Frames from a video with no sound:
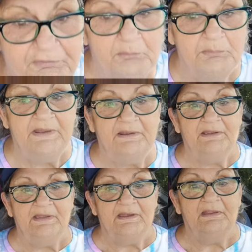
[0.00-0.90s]
me to
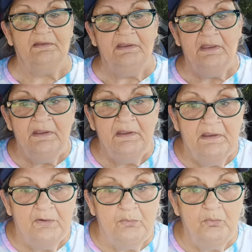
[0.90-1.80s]
get...
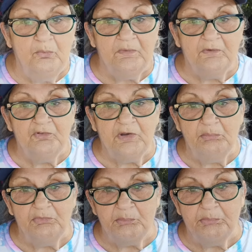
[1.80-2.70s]
Ooh, there
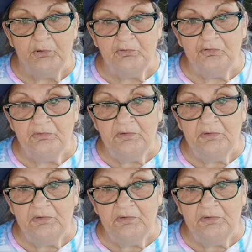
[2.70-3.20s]
comes a person.